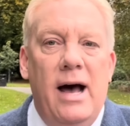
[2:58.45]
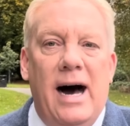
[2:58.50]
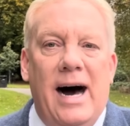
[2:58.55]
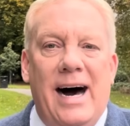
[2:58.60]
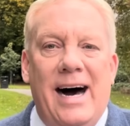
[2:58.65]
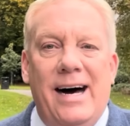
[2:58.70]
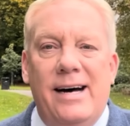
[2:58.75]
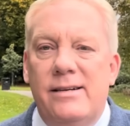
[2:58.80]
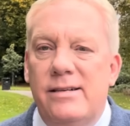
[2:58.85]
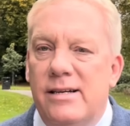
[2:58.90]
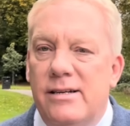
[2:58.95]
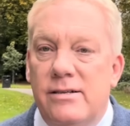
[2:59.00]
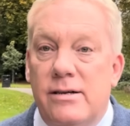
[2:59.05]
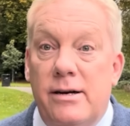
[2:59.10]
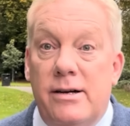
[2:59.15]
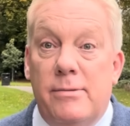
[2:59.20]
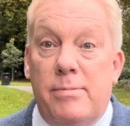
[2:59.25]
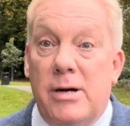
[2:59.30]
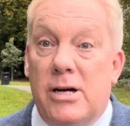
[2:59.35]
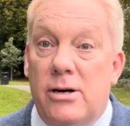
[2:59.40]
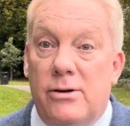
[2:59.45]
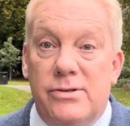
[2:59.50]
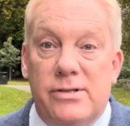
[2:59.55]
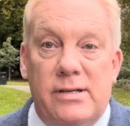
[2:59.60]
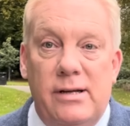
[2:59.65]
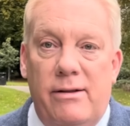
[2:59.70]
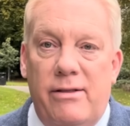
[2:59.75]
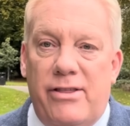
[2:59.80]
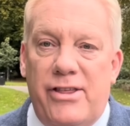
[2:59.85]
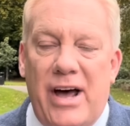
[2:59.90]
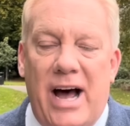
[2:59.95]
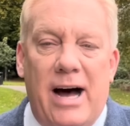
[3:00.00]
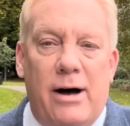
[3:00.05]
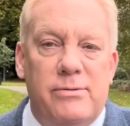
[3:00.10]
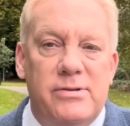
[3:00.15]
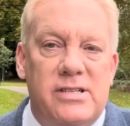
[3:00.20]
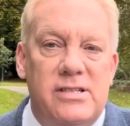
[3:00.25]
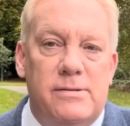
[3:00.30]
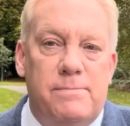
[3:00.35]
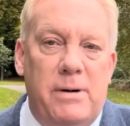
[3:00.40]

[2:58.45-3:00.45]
and it's going to be costing thousands,